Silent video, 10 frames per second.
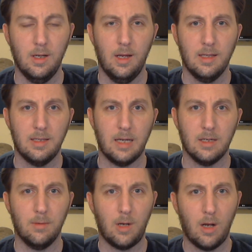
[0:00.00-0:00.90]
take
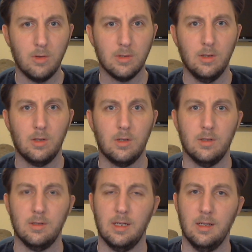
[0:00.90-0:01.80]
a closer look
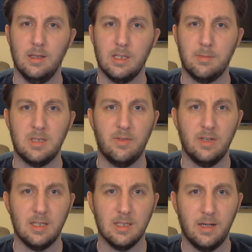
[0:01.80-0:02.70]
at specific
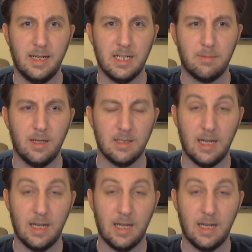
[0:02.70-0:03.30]
design aspects